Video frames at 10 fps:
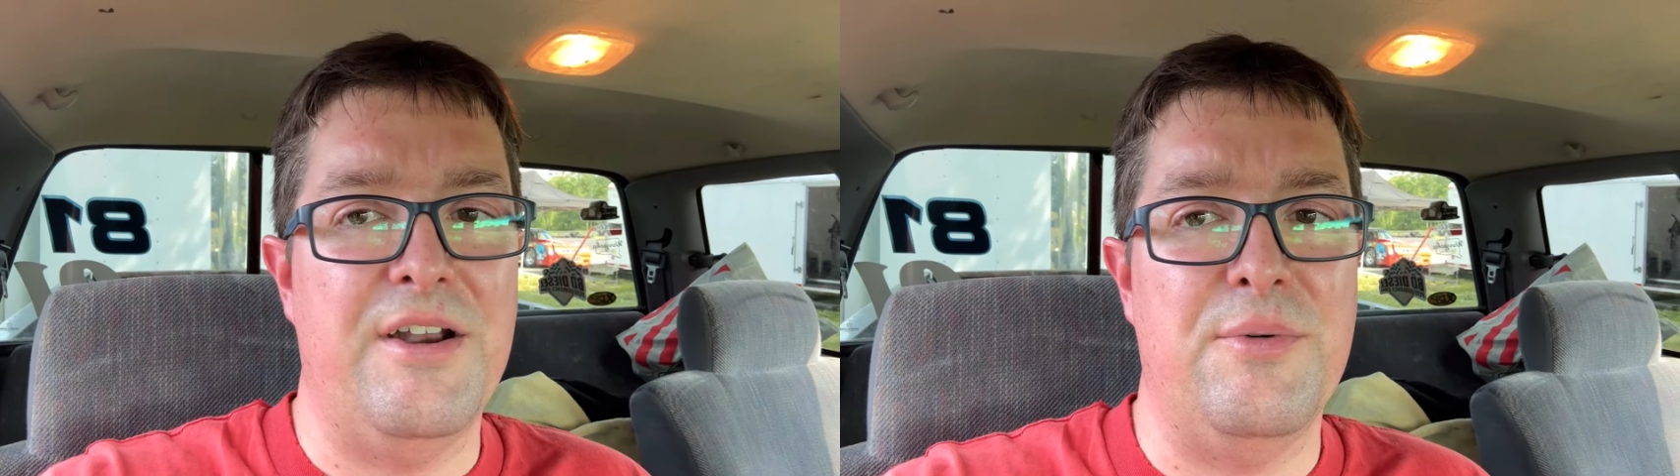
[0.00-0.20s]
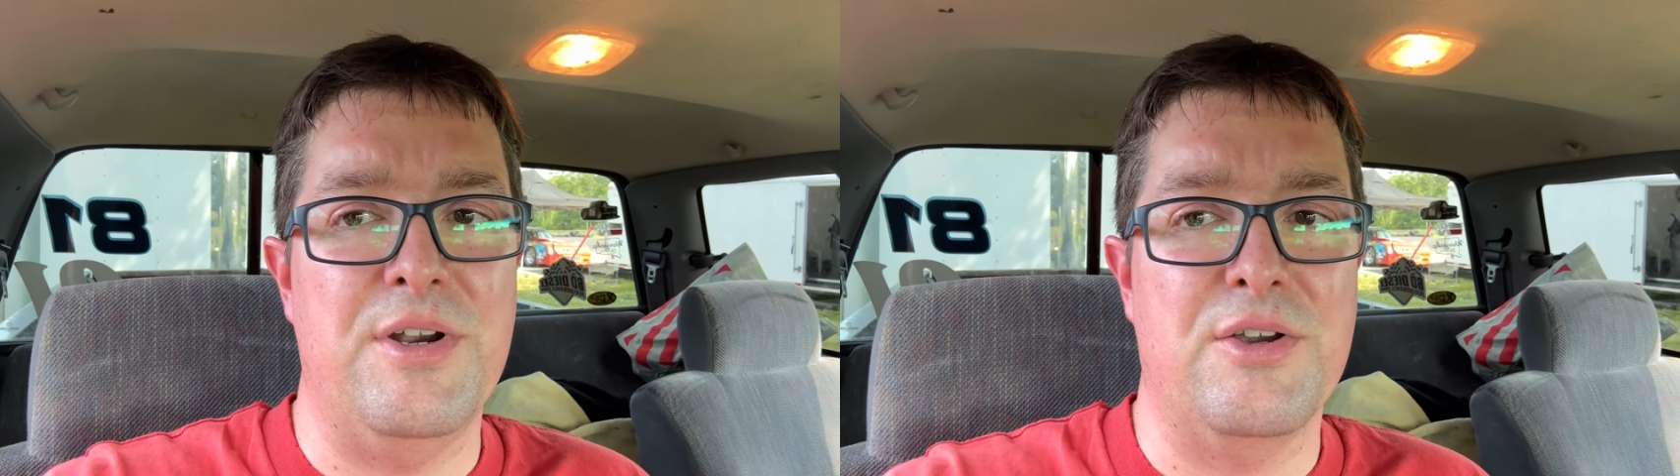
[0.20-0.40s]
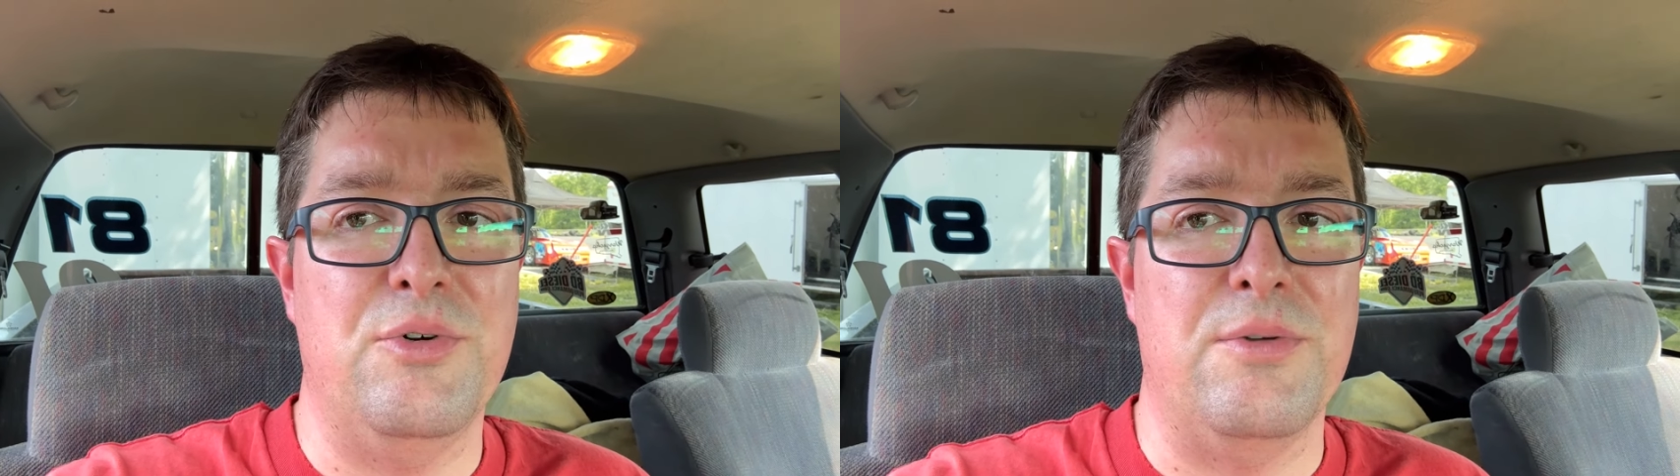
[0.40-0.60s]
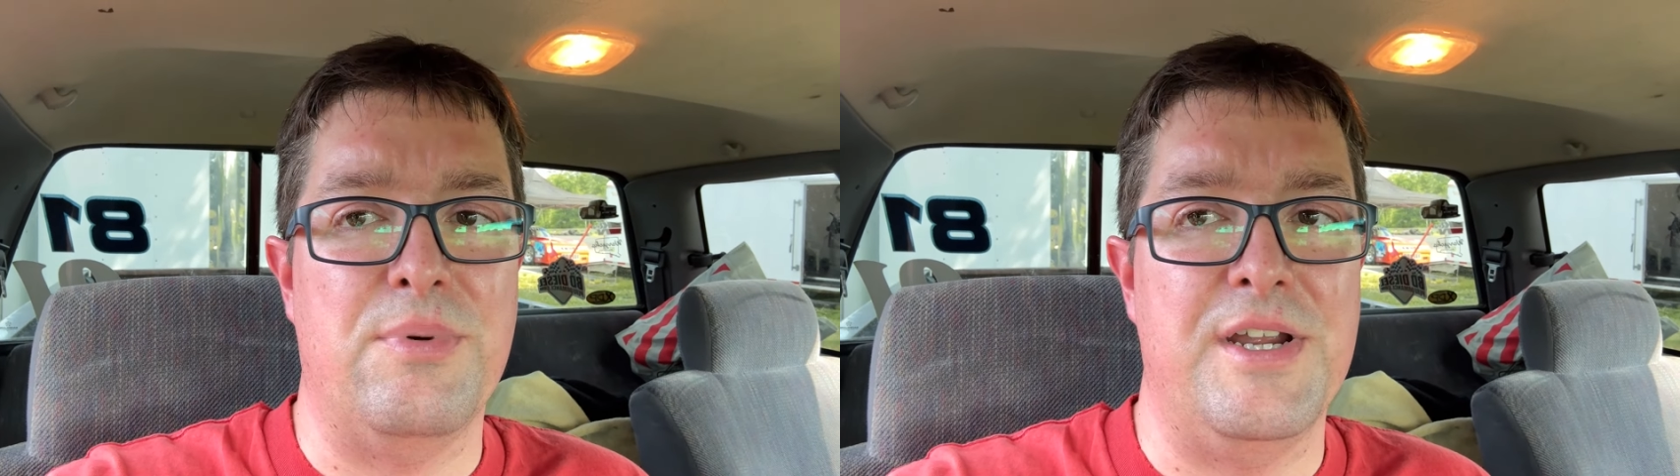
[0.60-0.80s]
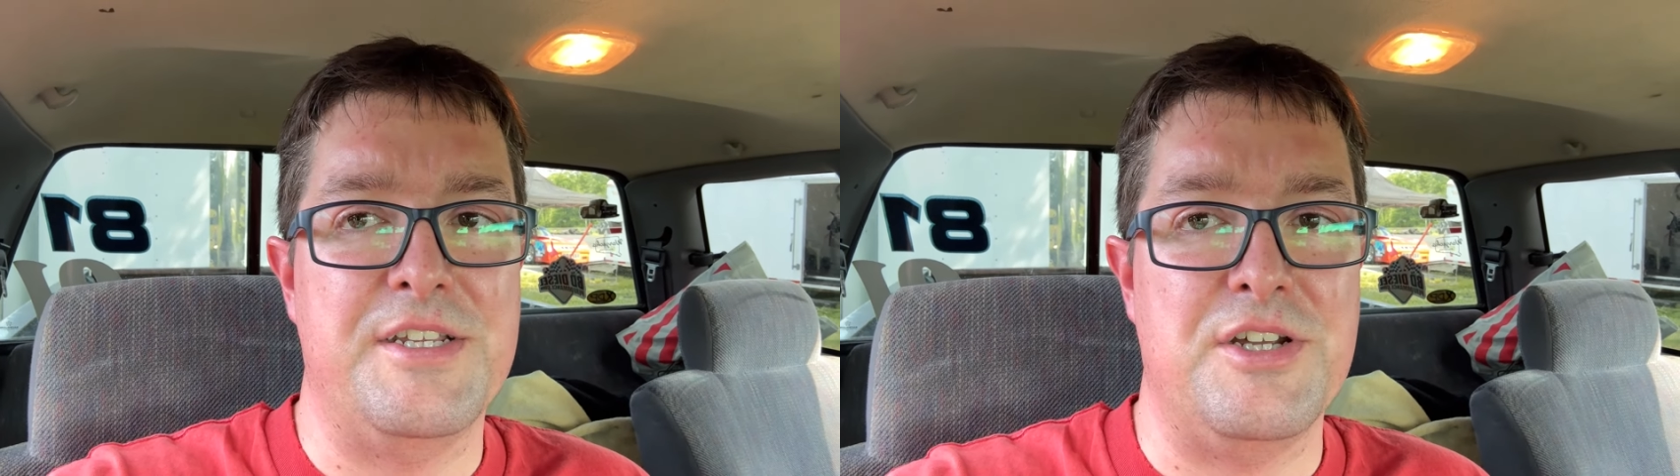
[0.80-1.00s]
I wanna cool the
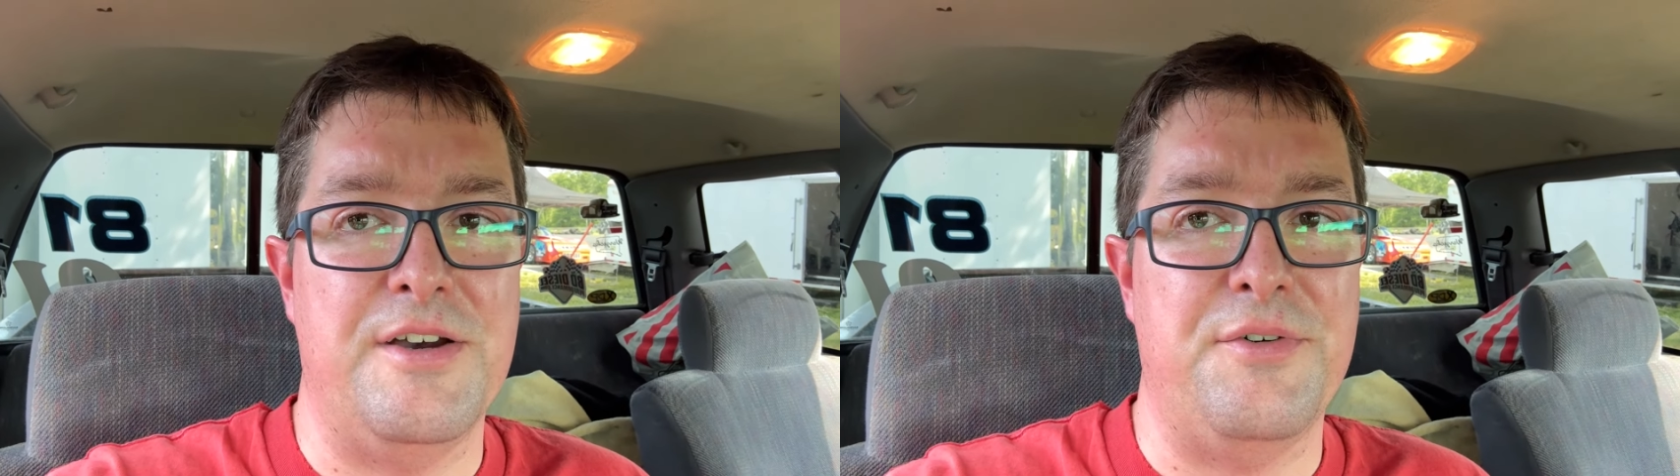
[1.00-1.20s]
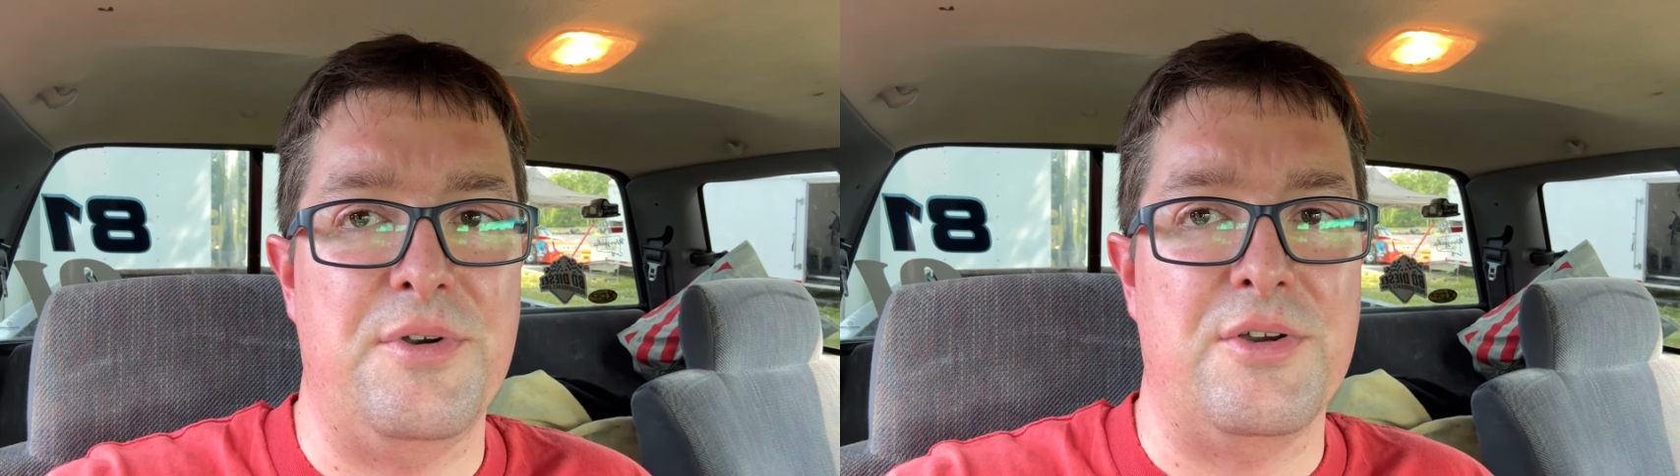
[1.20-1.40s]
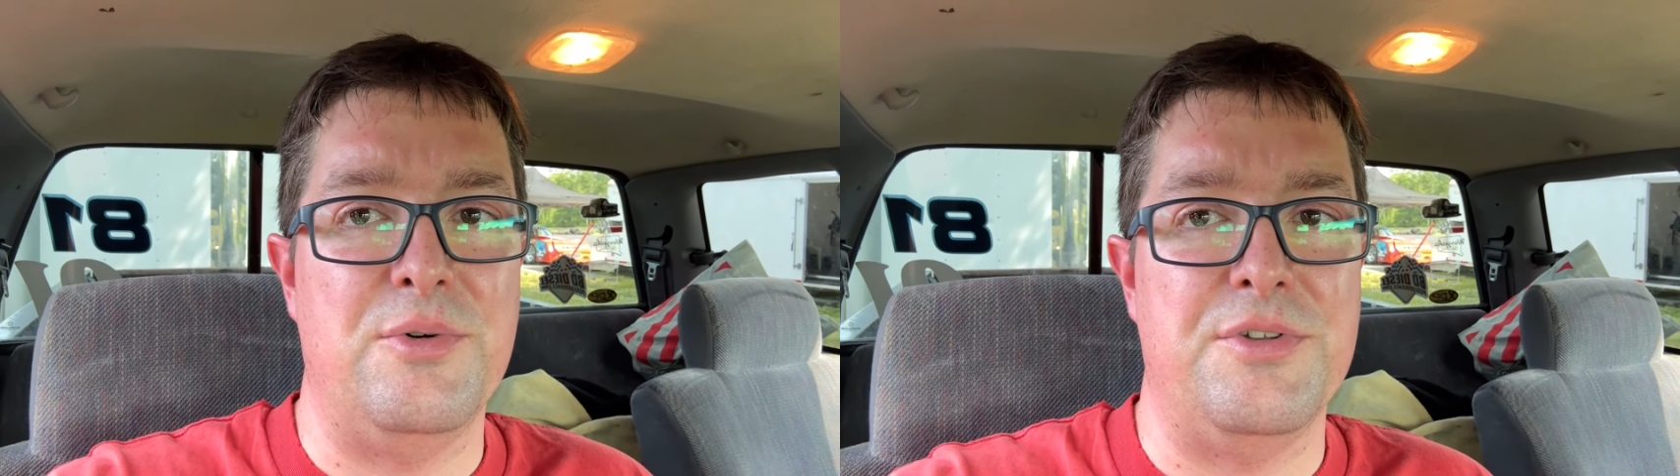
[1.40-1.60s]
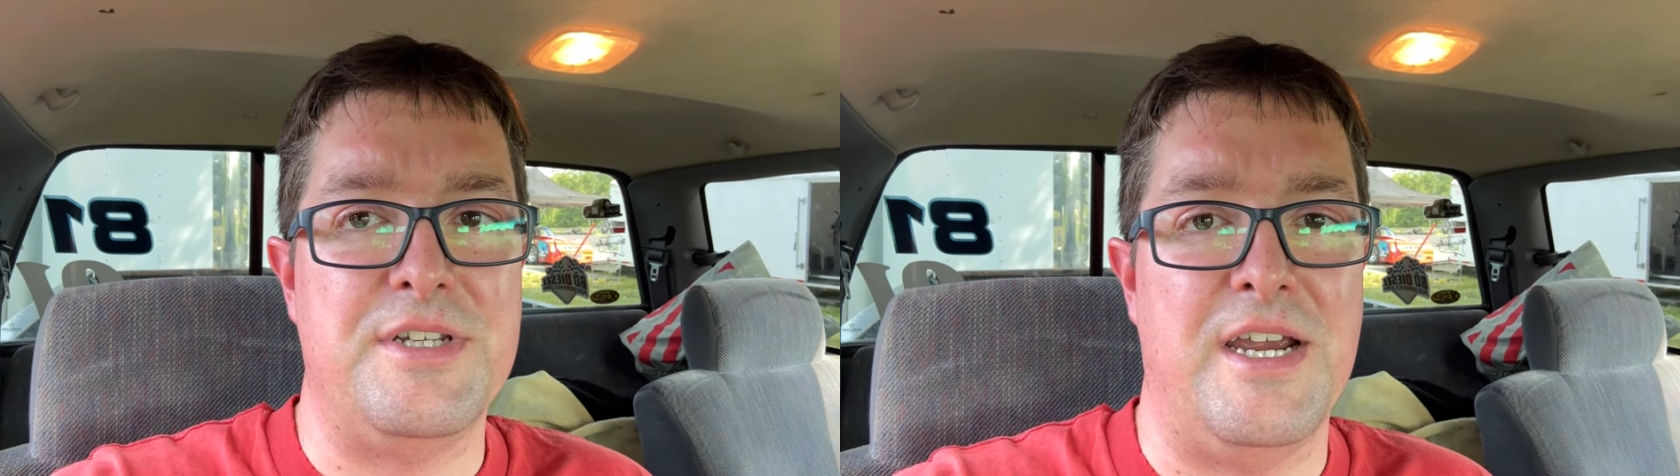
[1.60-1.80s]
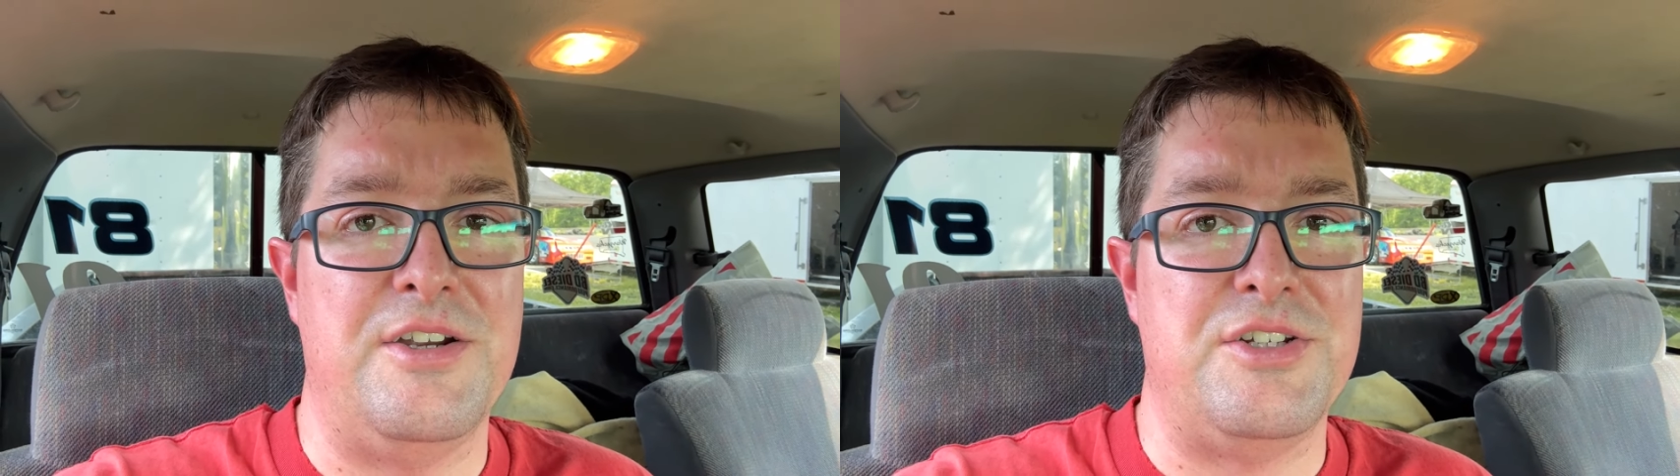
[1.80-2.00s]
brakes off. I wanna cool the
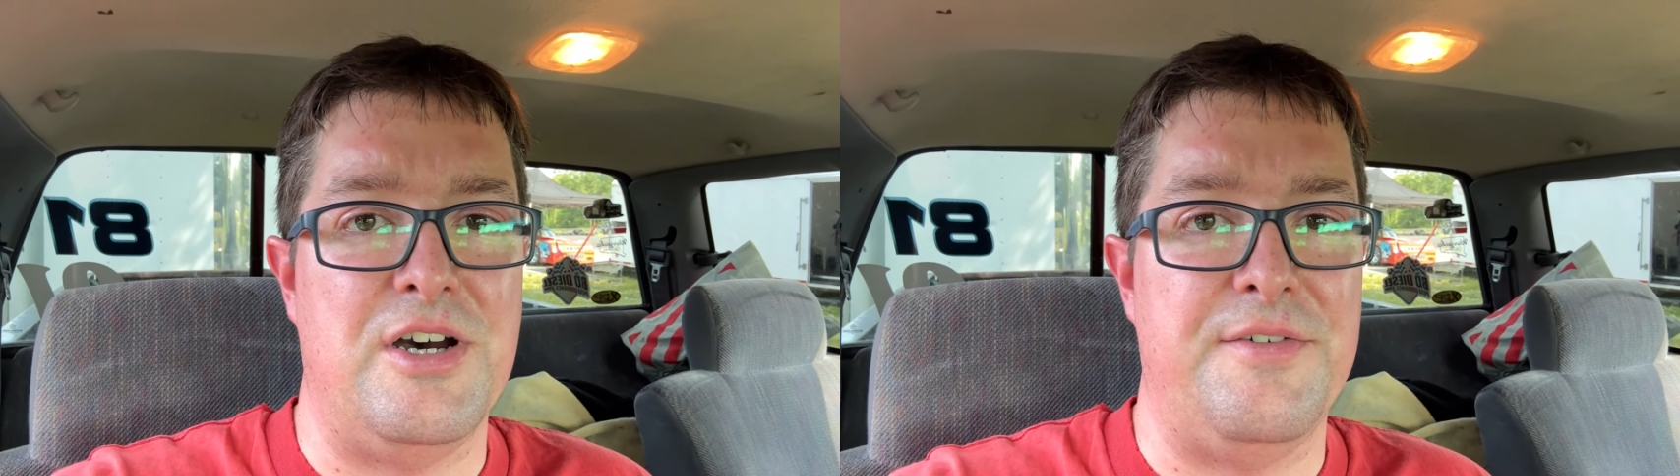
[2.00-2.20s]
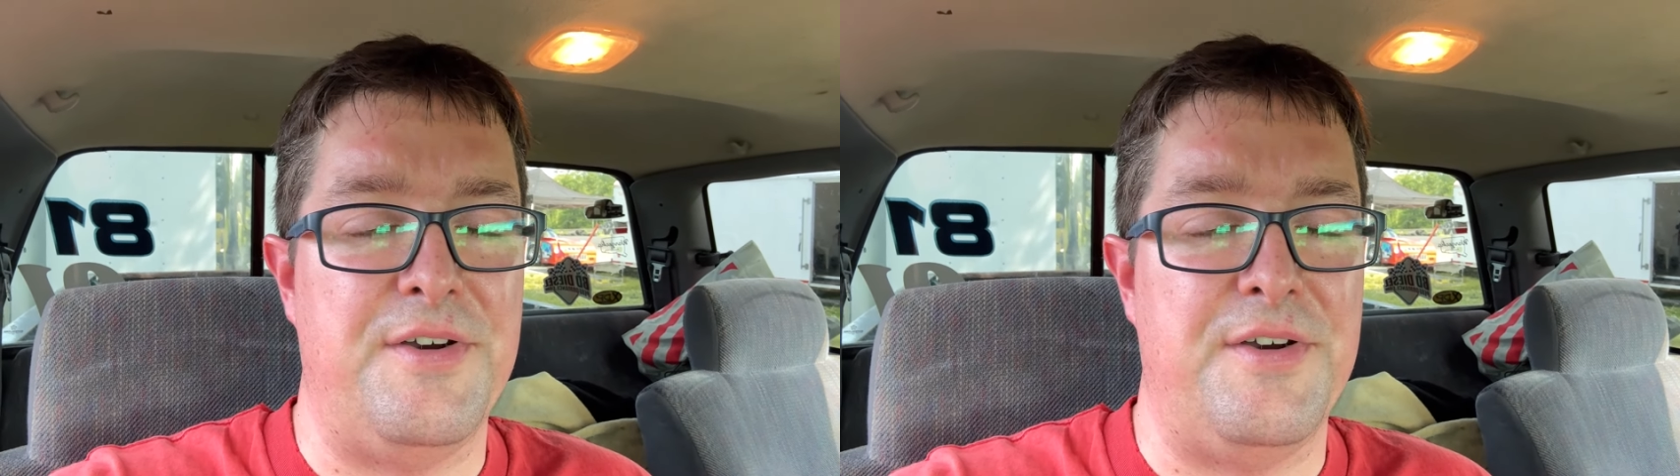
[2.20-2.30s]
tires off.